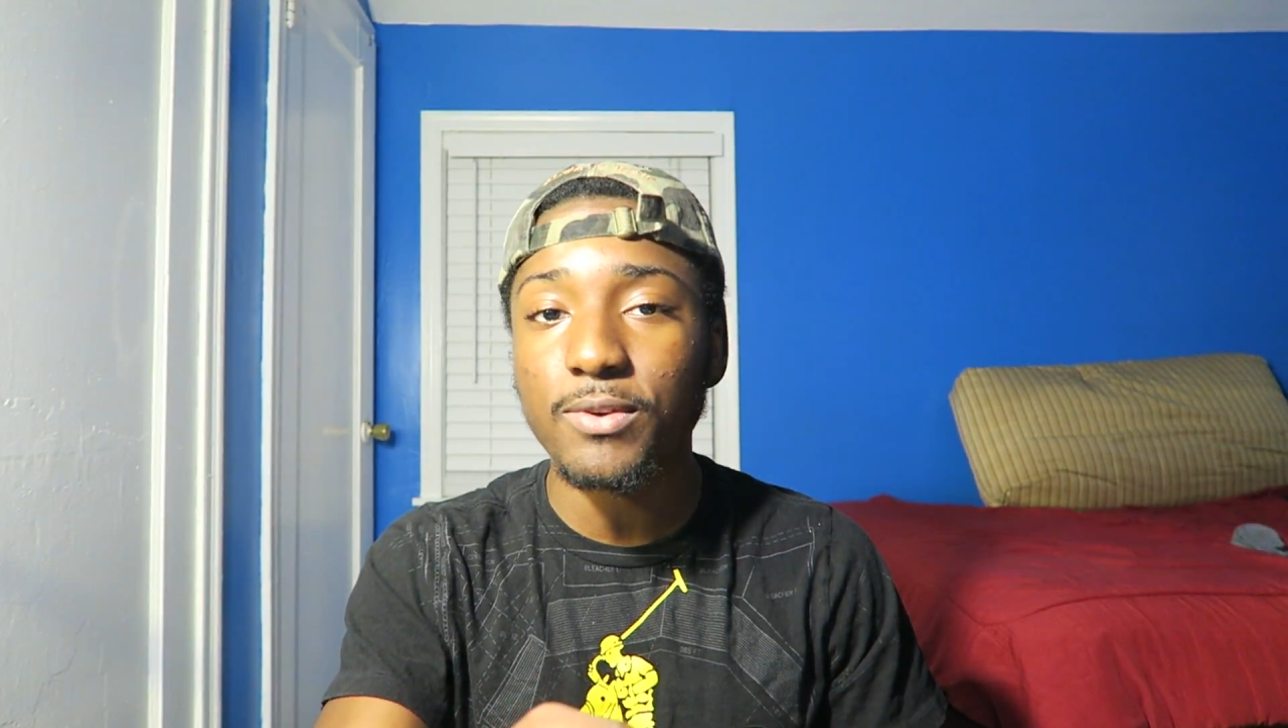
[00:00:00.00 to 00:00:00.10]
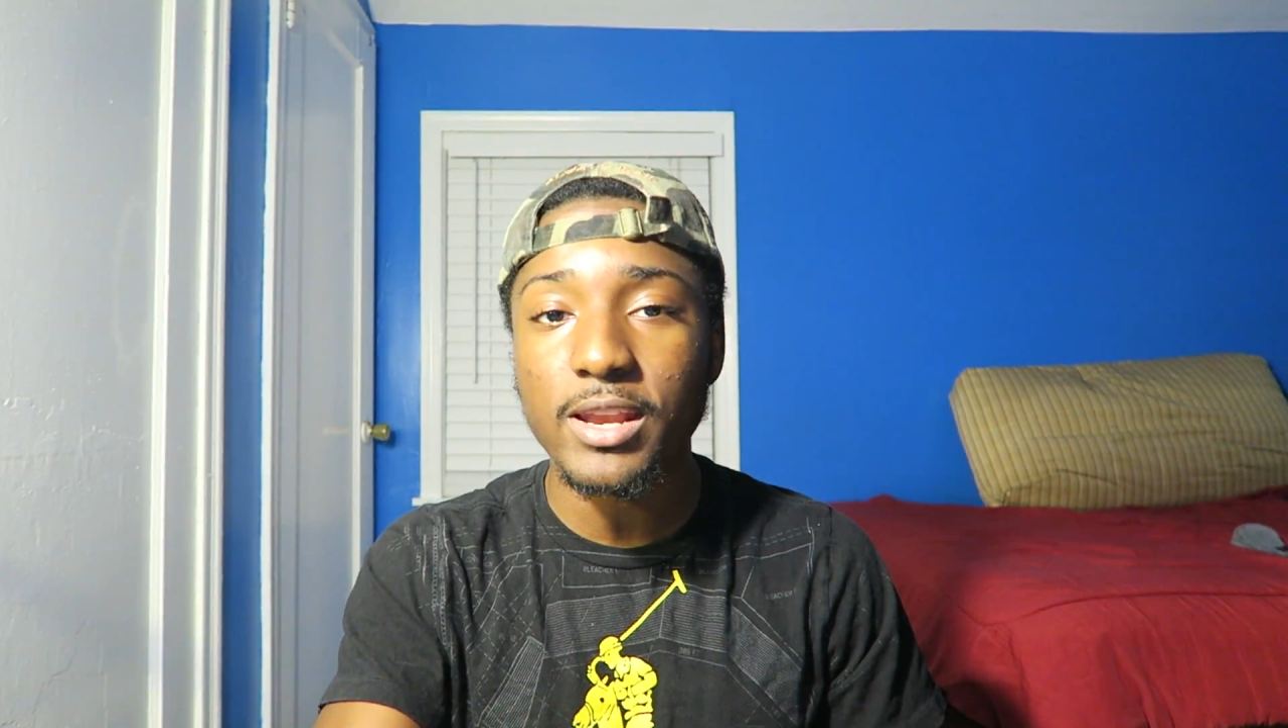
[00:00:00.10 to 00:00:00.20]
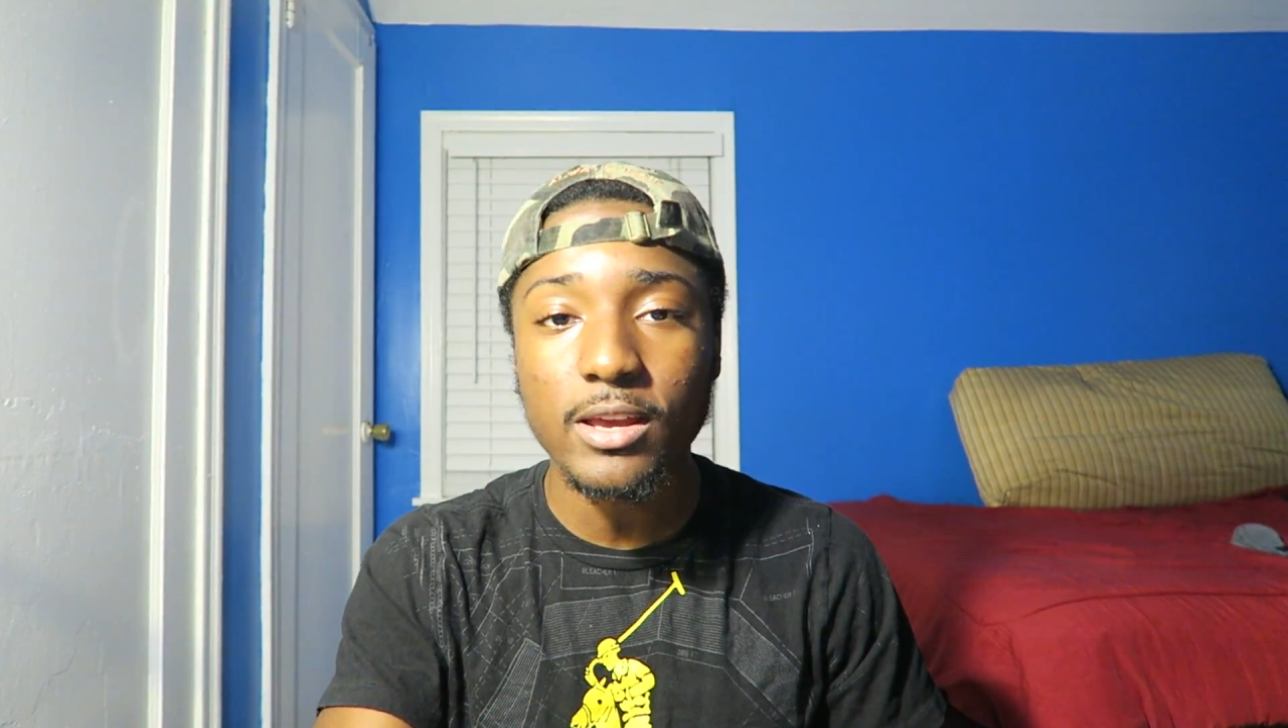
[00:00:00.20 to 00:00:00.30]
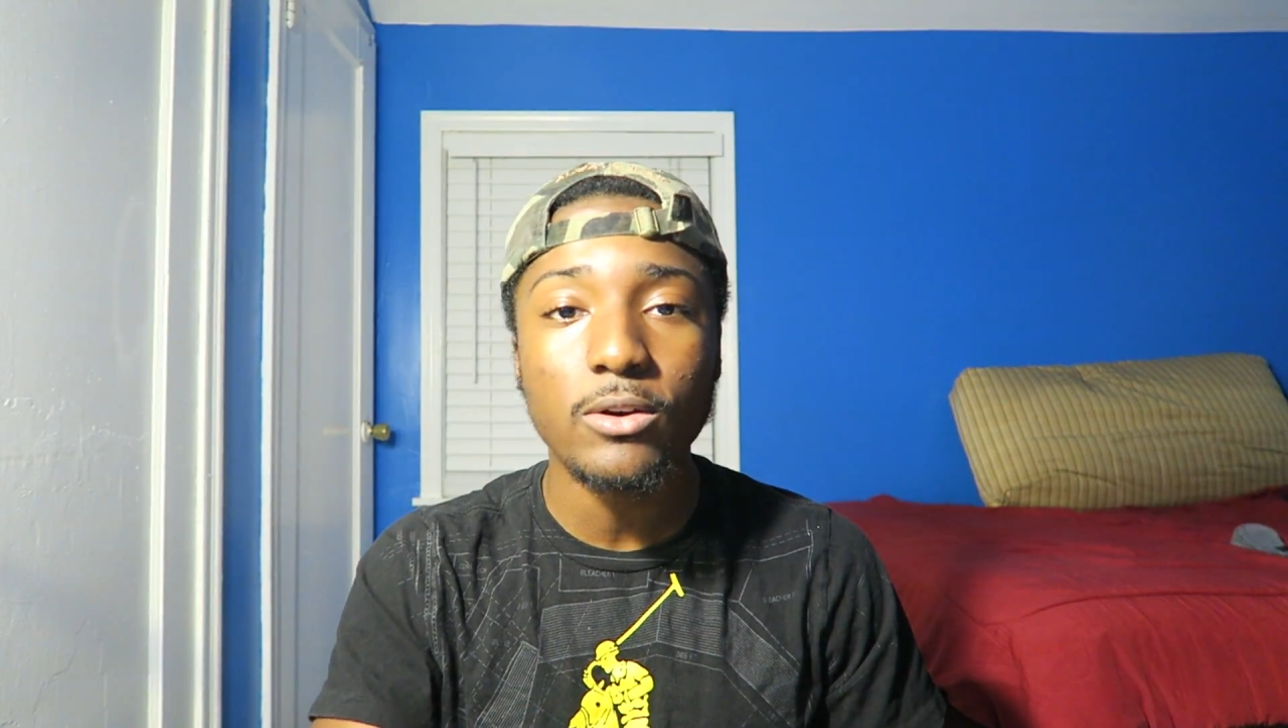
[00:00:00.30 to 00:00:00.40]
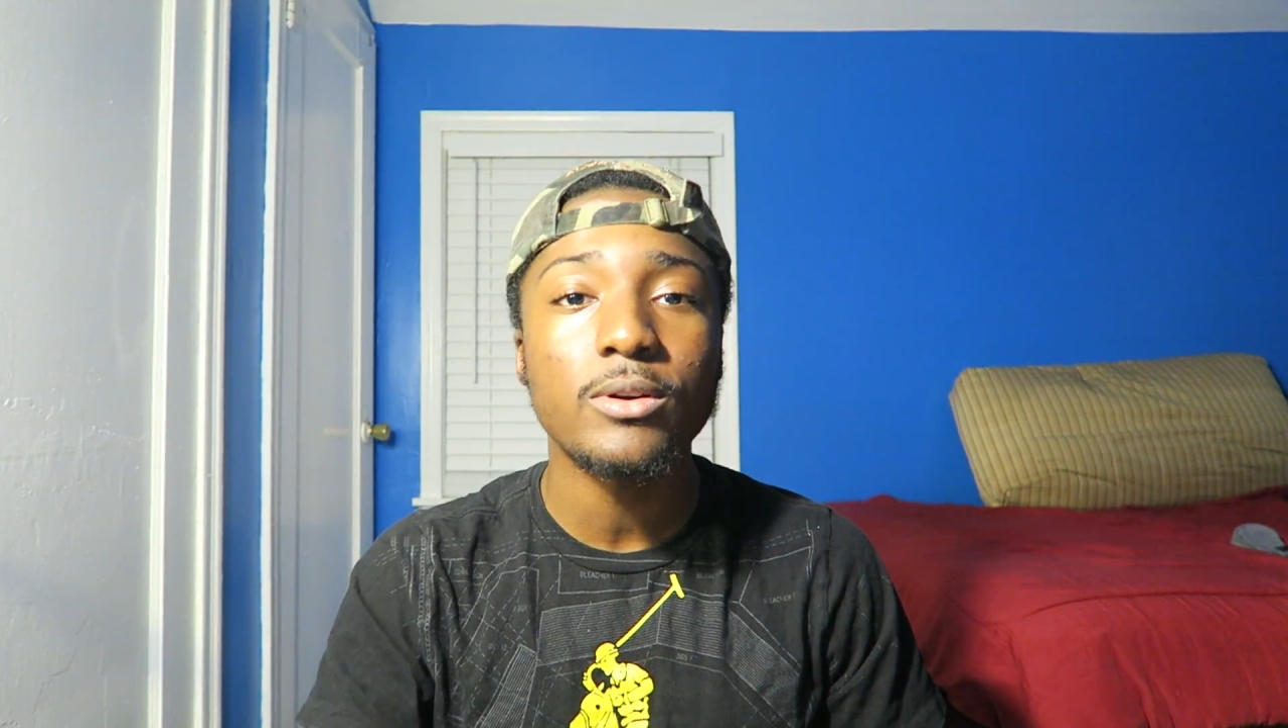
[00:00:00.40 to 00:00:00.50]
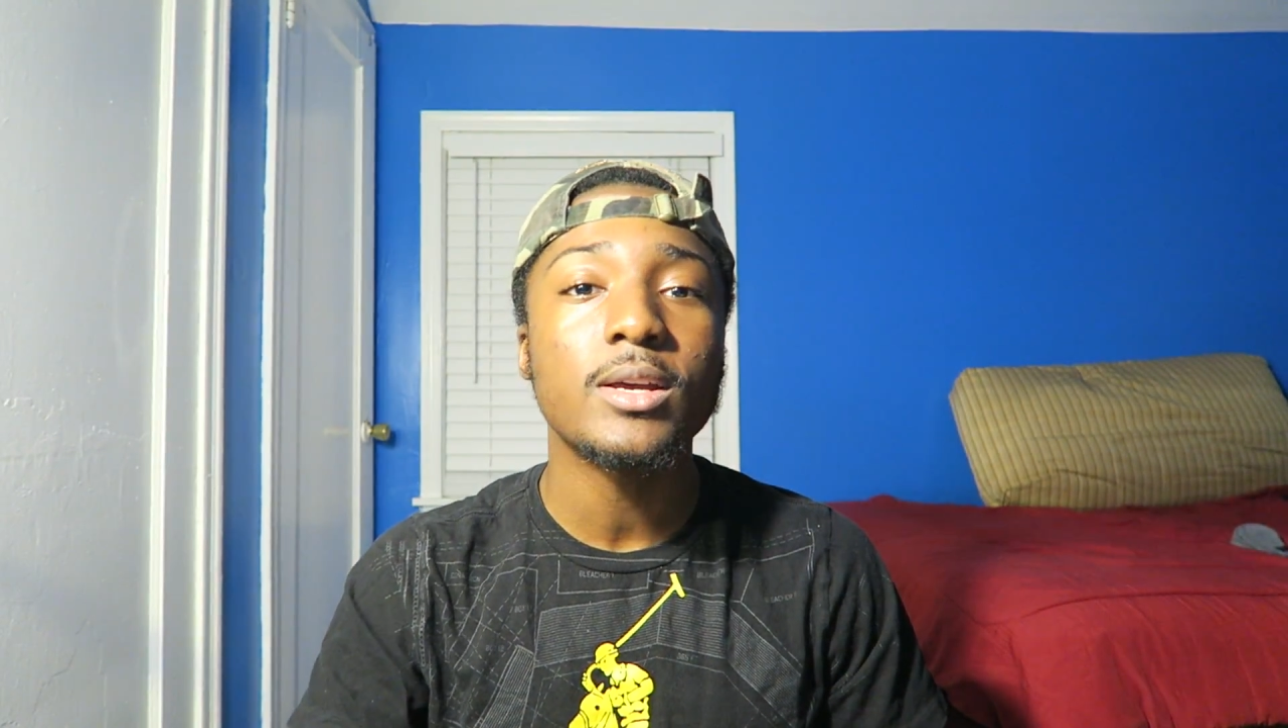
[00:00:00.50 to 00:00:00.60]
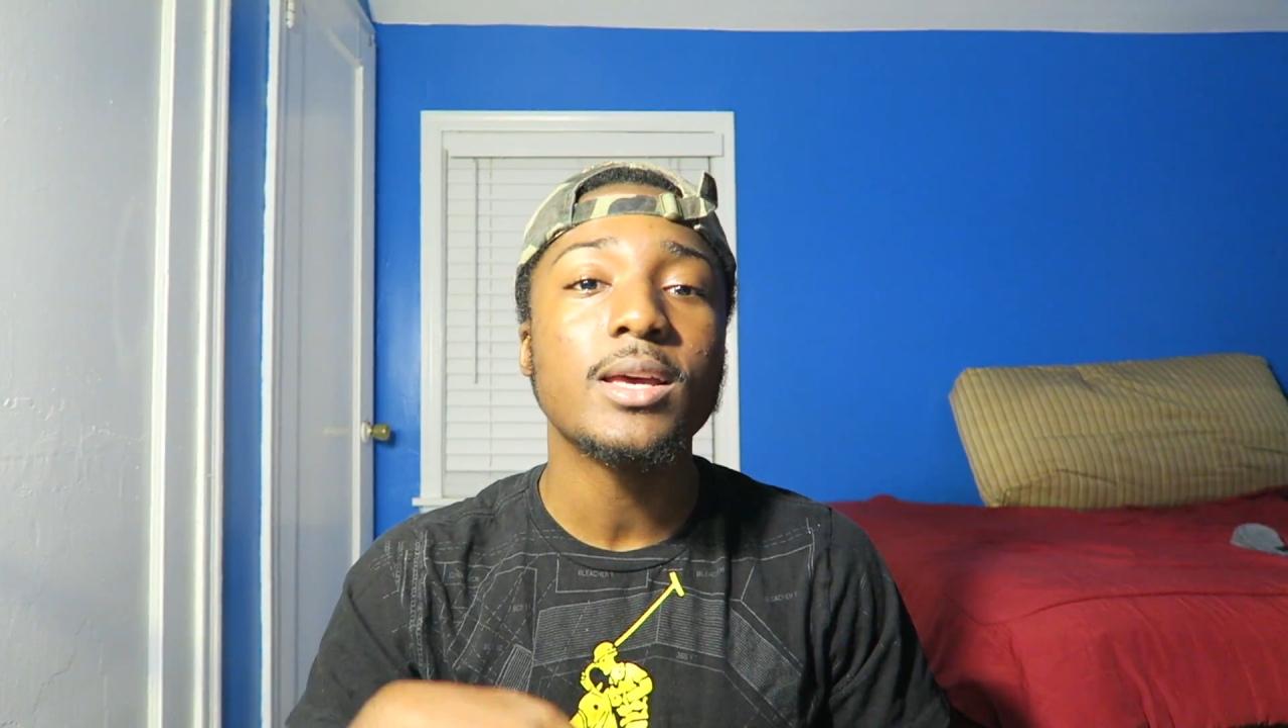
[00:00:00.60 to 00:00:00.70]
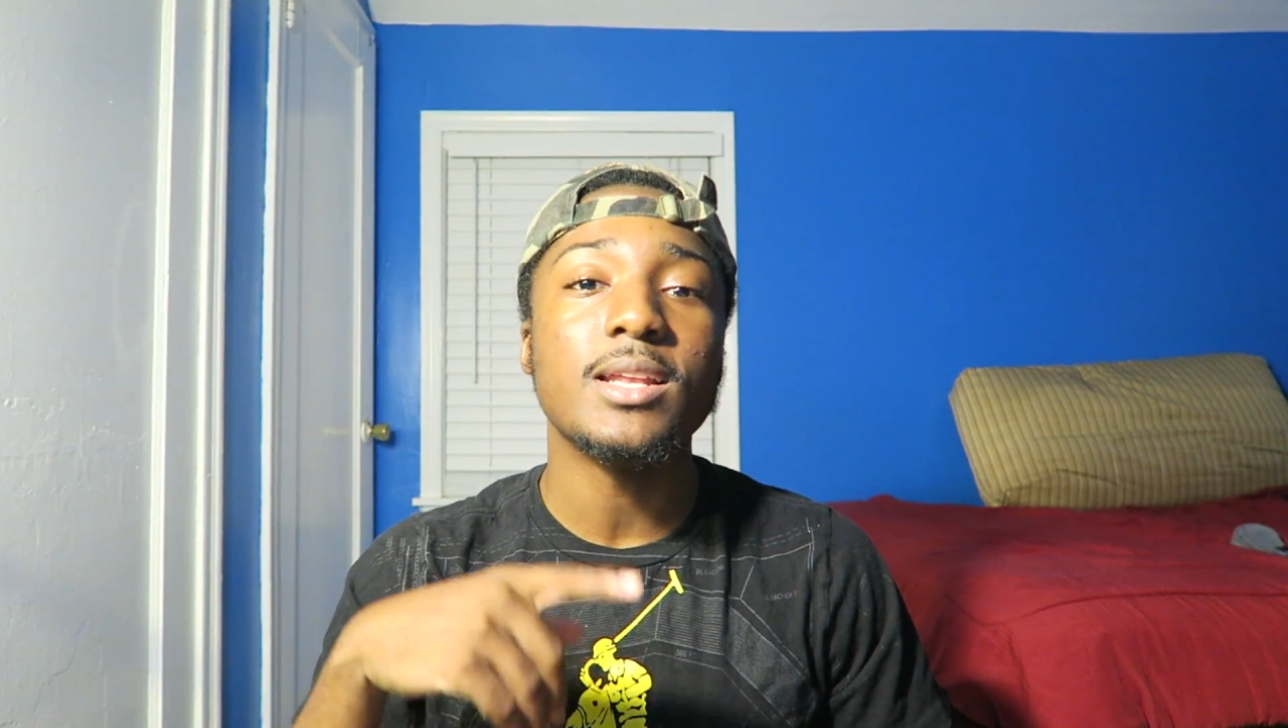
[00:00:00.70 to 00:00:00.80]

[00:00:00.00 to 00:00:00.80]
video,